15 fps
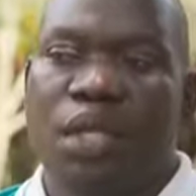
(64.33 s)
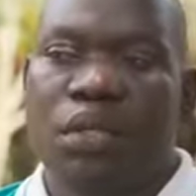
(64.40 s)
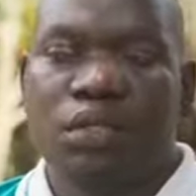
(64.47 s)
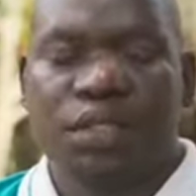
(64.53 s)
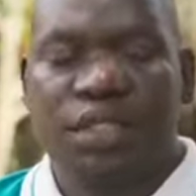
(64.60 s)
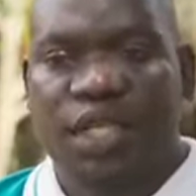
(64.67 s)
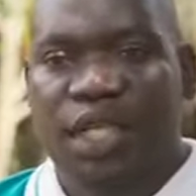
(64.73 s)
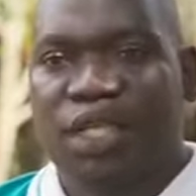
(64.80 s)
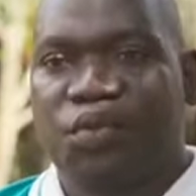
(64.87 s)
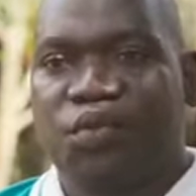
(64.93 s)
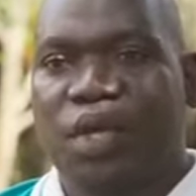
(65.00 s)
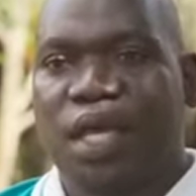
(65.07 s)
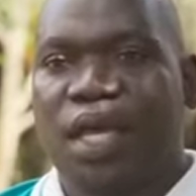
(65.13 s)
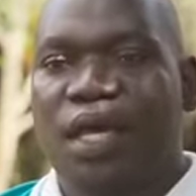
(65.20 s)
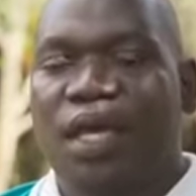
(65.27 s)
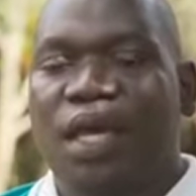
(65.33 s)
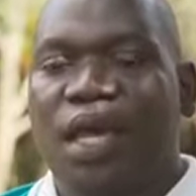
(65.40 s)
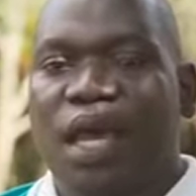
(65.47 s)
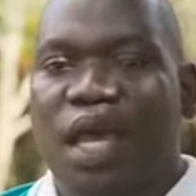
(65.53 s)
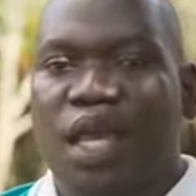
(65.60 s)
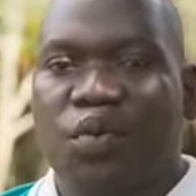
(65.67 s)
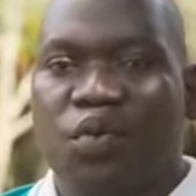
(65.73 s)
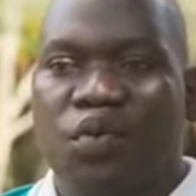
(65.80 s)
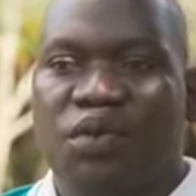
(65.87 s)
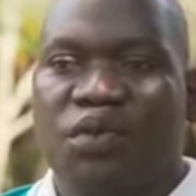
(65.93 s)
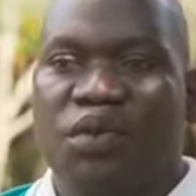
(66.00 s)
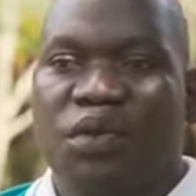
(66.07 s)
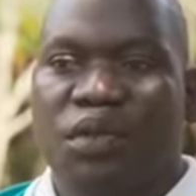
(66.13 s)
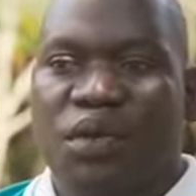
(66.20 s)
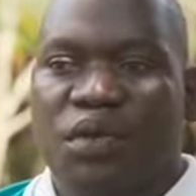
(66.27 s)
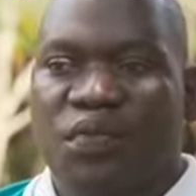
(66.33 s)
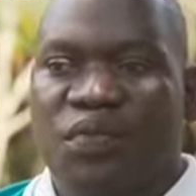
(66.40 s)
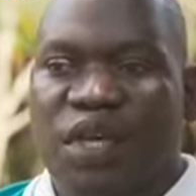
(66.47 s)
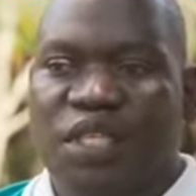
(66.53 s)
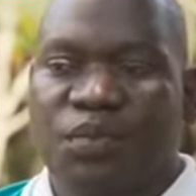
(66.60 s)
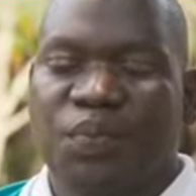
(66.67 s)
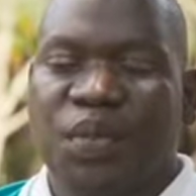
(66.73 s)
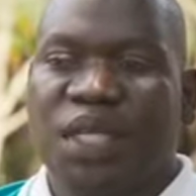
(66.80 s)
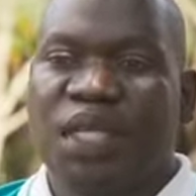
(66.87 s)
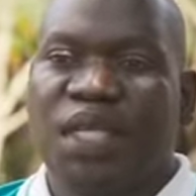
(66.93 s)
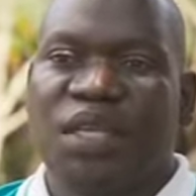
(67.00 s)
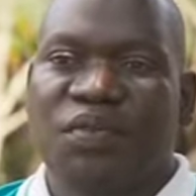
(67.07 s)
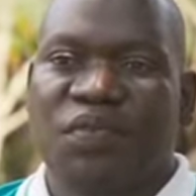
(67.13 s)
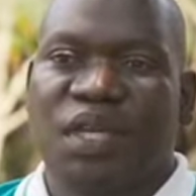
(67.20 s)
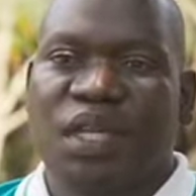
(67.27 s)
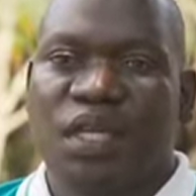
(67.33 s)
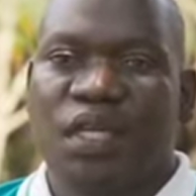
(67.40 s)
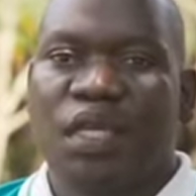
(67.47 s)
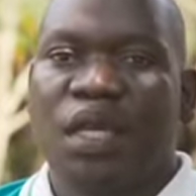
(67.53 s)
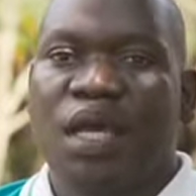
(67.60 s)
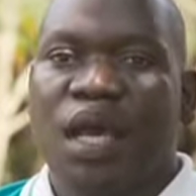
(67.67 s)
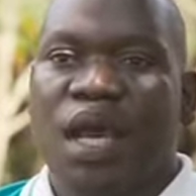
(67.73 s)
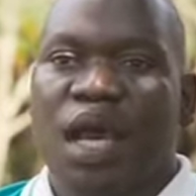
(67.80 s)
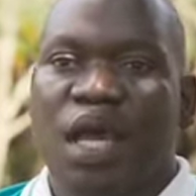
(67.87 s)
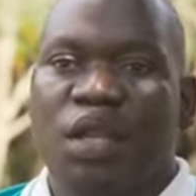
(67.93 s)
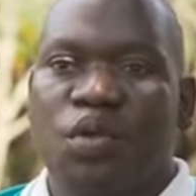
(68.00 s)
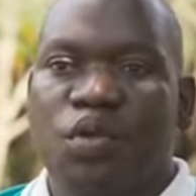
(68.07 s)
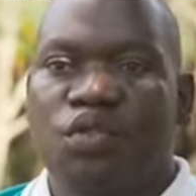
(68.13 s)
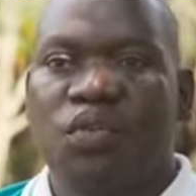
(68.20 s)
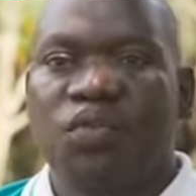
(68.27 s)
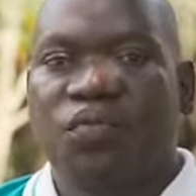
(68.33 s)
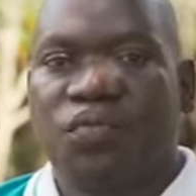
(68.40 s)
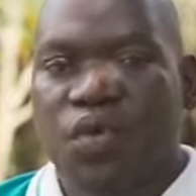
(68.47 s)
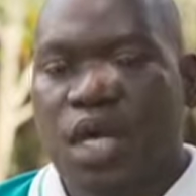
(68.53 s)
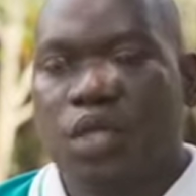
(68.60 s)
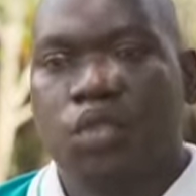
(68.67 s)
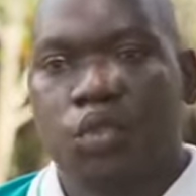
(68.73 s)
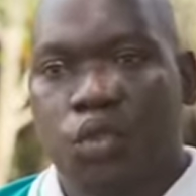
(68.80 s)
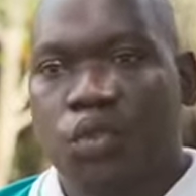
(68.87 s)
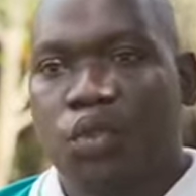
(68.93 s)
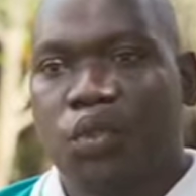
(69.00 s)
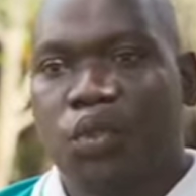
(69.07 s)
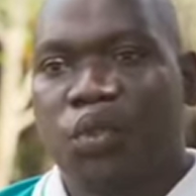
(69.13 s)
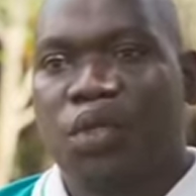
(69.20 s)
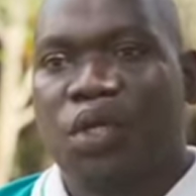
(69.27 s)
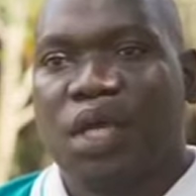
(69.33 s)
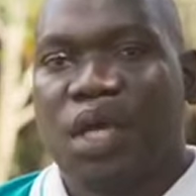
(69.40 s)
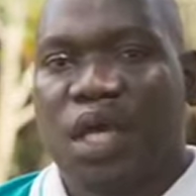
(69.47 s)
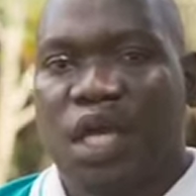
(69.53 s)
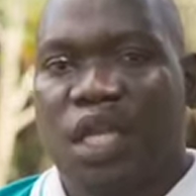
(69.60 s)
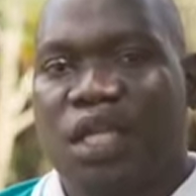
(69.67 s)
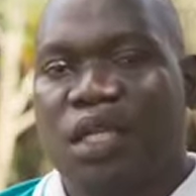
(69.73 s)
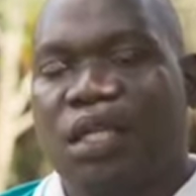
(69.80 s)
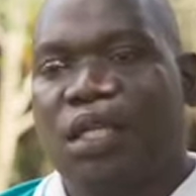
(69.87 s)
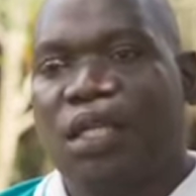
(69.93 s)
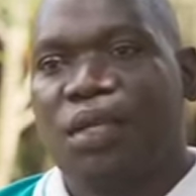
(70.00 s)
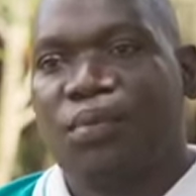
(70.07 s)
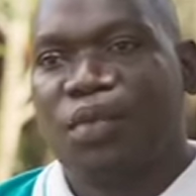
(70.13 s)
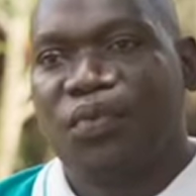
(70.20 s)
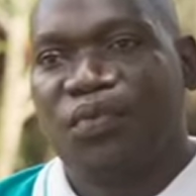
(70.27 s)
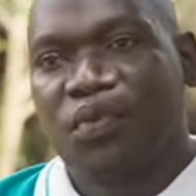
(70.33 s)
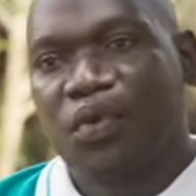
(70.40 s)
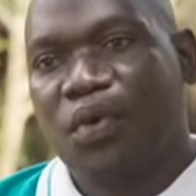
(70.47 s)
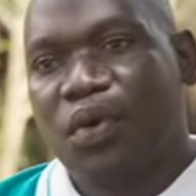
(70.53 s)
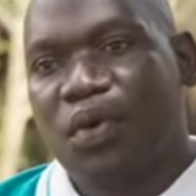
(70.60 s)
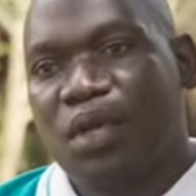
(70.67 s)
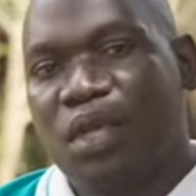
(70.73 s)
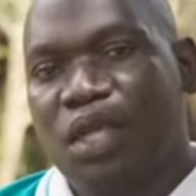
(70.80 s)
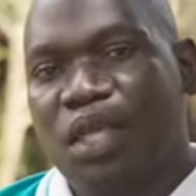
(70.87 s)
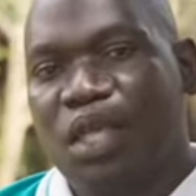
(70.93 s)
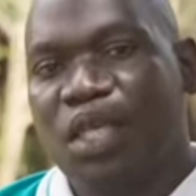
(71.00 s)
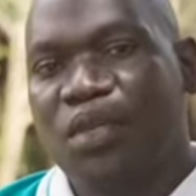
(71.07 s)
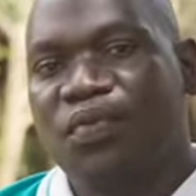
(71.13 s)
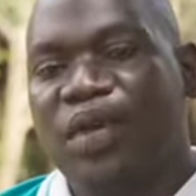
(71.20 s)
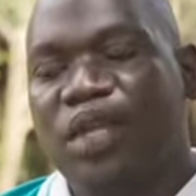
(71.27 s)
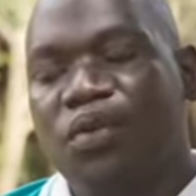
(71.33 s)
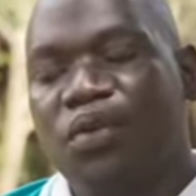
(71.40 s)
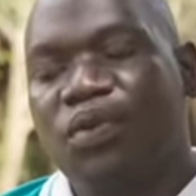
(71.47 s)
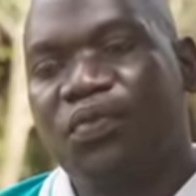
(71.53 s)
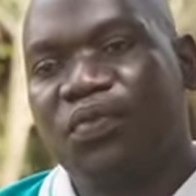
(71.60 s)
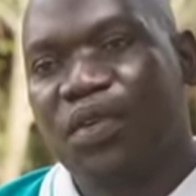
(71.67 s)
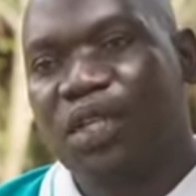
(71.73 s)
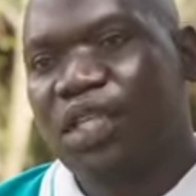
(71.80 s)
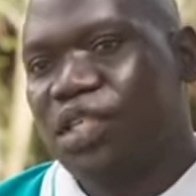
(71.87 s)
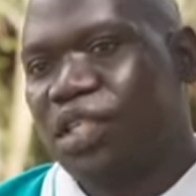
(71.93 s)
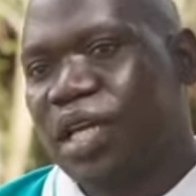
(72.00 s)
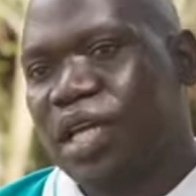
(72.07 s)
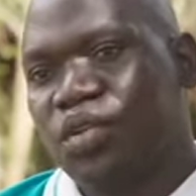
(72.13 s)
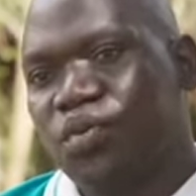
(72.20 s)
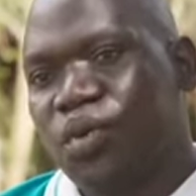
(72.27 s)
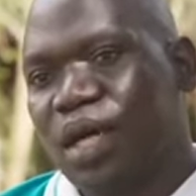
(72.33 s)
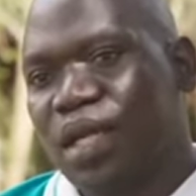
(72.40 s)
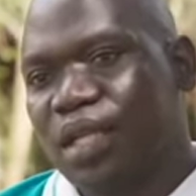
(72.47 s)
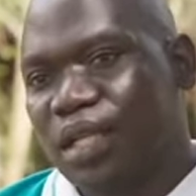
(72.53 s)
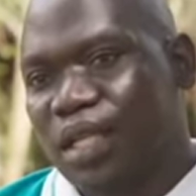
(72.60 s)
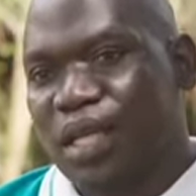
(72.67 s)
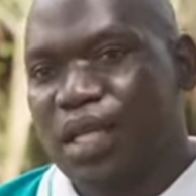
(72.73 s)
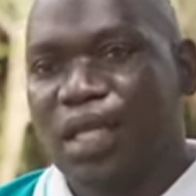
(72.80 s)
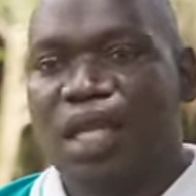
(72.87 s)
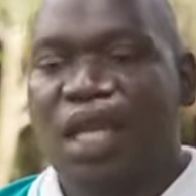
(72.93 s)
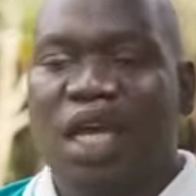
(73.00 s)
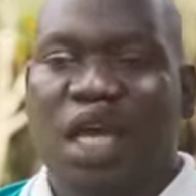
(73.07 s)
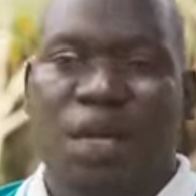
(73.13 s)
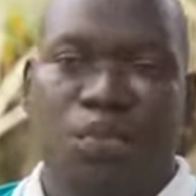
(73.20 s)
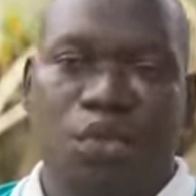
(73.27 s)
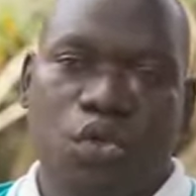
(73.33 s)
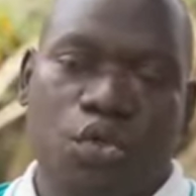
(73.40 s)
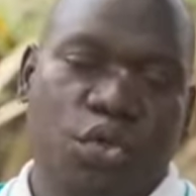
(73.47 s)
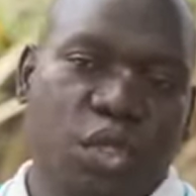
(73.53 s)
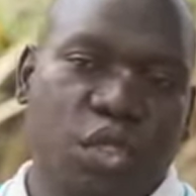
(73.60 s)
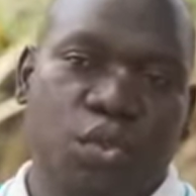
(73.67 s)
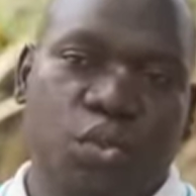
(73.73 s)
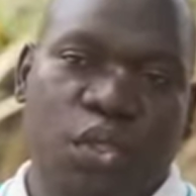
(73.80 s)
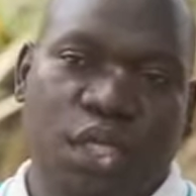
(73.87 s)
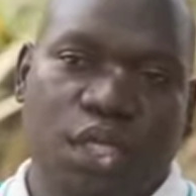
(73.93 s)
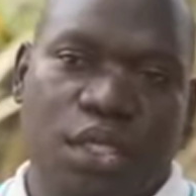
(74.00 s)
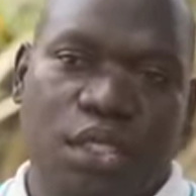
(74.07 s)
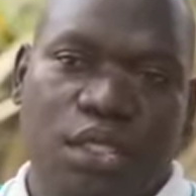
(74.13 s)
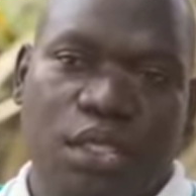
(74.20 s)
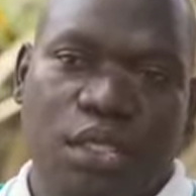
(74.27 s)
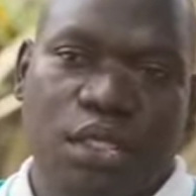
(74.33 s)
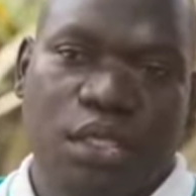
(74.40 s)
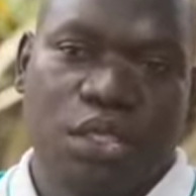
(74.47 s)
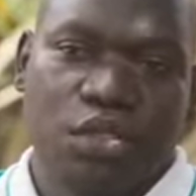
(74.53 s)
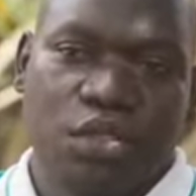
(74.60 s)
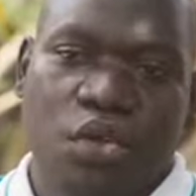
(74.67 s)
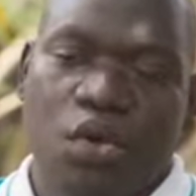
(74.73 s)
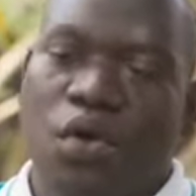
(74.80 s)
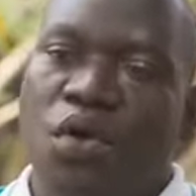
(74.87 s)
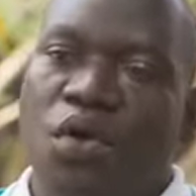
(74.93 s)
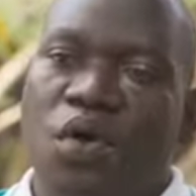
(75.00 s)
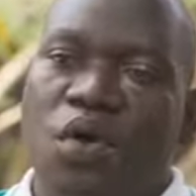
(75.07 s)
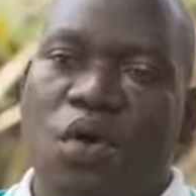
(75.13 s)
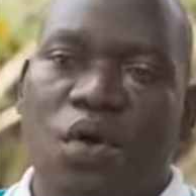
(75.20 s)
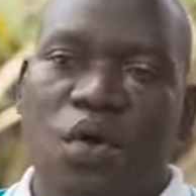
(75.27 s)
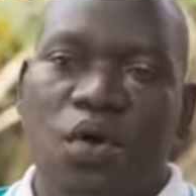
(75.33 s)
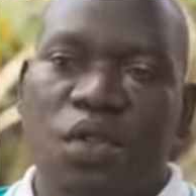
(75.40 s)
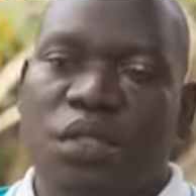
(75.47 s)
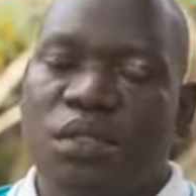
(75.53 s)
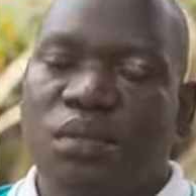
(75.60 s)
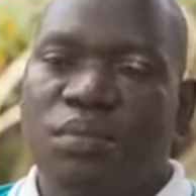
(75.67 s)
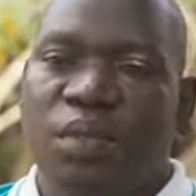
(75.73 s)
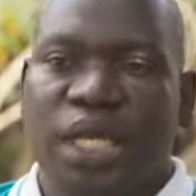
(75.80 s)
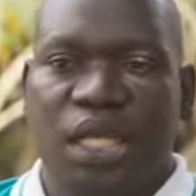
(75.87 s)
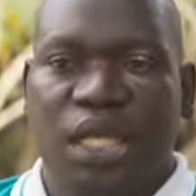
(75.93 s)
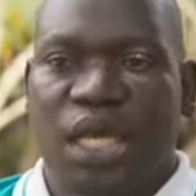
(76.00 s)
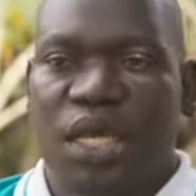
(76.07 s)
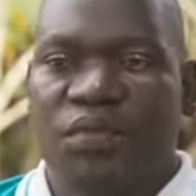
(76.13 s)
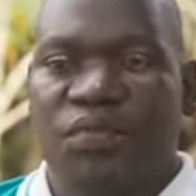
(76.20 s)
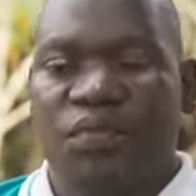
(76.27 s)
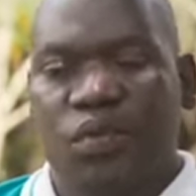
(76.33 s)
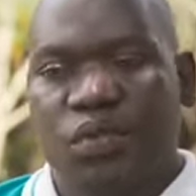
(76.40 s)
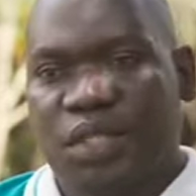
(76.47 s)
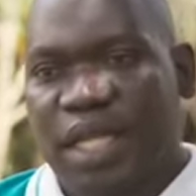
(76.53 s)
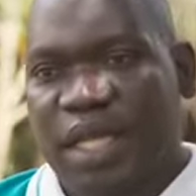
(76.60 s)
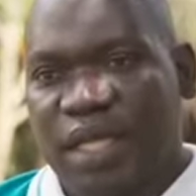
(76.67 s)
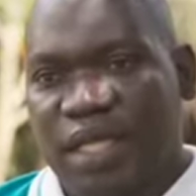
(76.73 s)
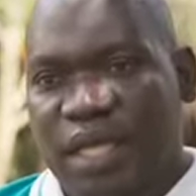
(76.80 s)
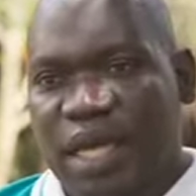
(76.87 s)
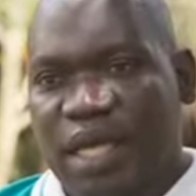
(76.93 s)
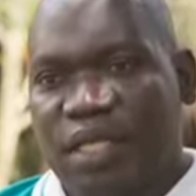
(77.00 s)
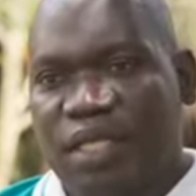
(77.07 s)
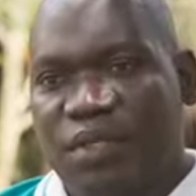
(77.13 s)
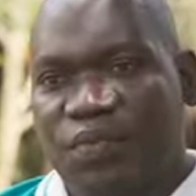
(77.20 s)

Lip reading: those days where I could first be given a lot of work to do. And before, if I don't finish that work, then I'm not going to eat. So all my life was like that.